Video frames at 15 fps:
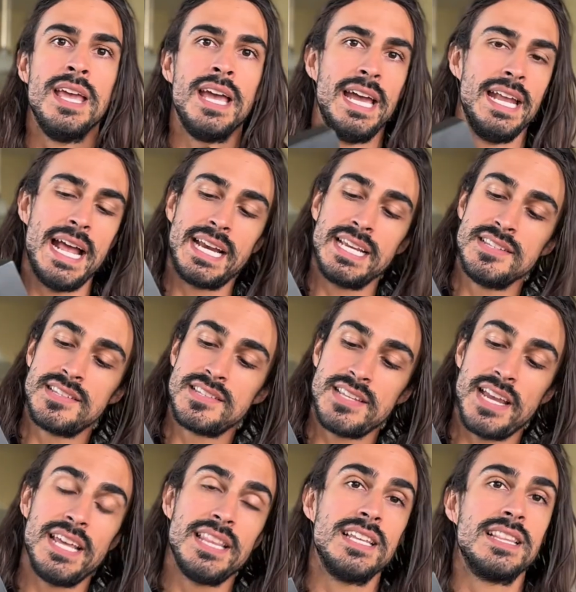And I can
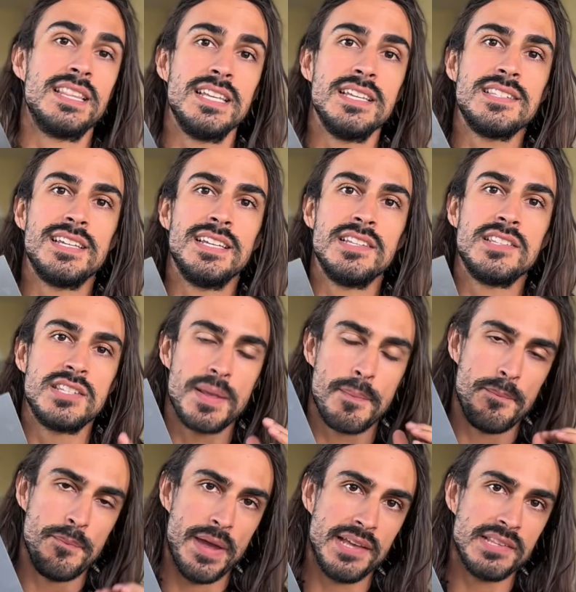say that this is the
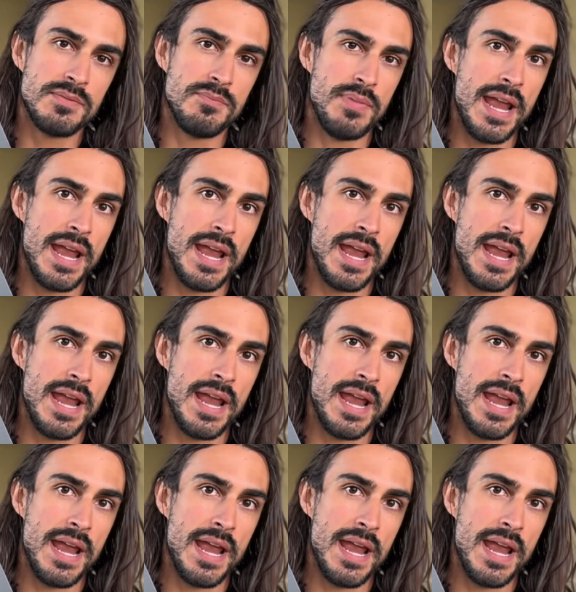best